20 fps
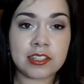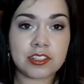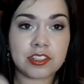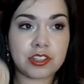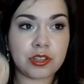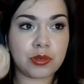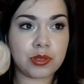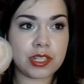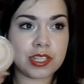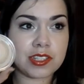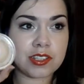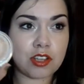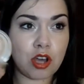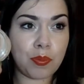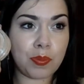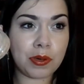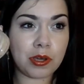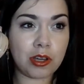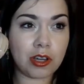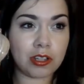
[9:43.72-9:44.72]
So this,
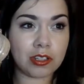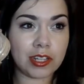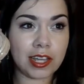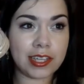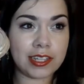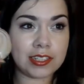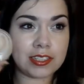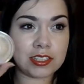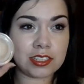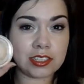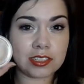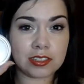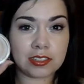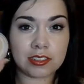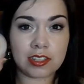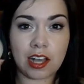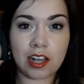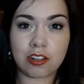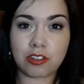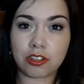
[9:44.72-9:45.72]
I'll put a light
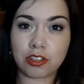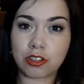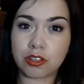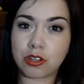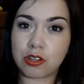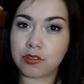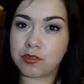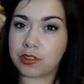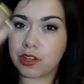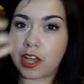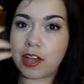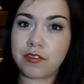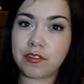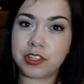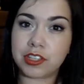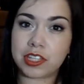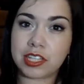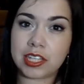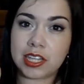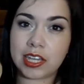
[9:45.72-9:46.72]
color over
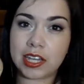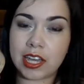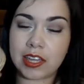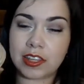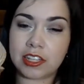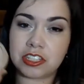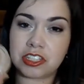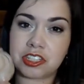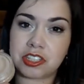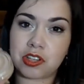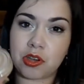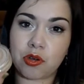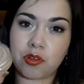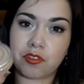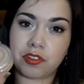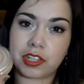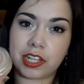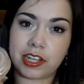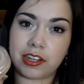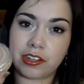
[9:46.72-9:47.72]
everything and then just go
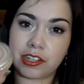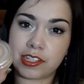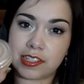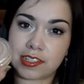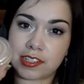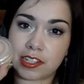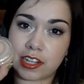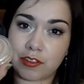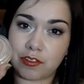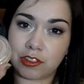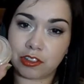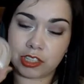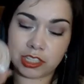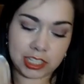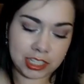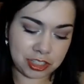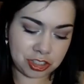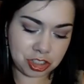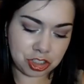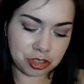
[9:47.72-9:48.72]
over the areas that I really
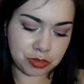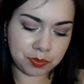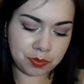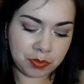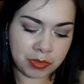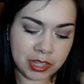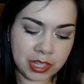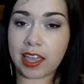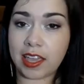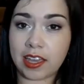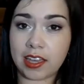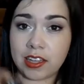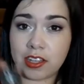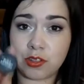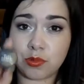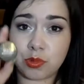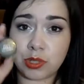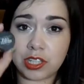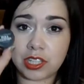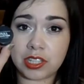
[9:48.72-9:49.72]
need to.
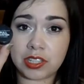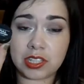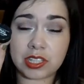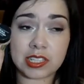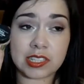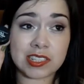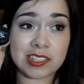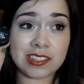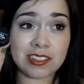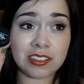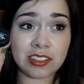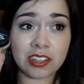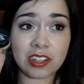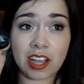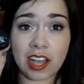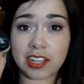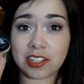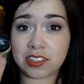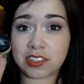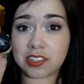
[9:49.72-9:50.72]
And with the concealer,
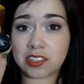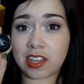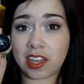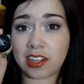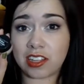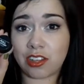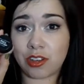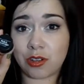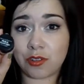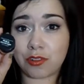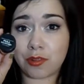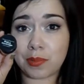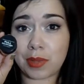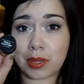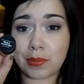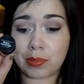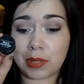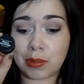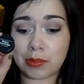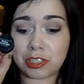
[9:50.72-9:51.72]
I just kind of go over
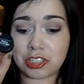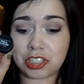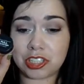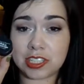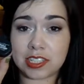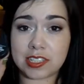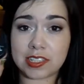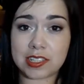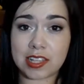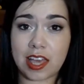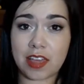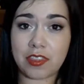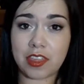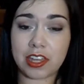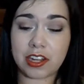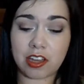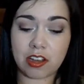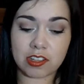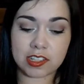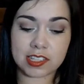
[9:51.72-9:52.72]
my blemishes, and
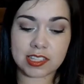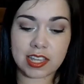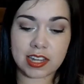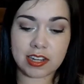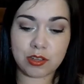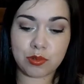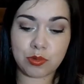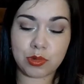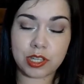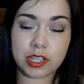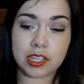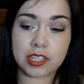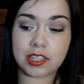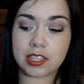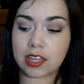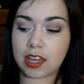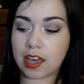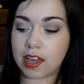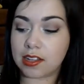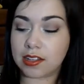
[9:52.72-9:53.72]
then I'll set it with
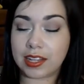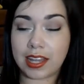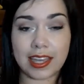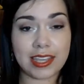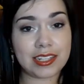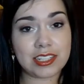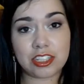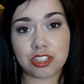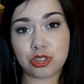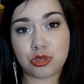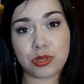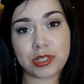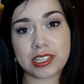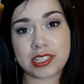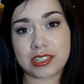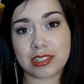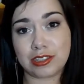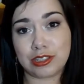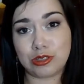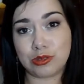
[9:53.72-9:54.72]
a light
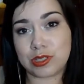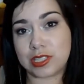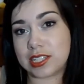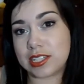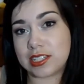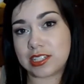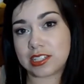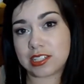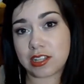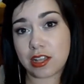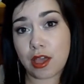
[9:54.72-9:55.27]
translucent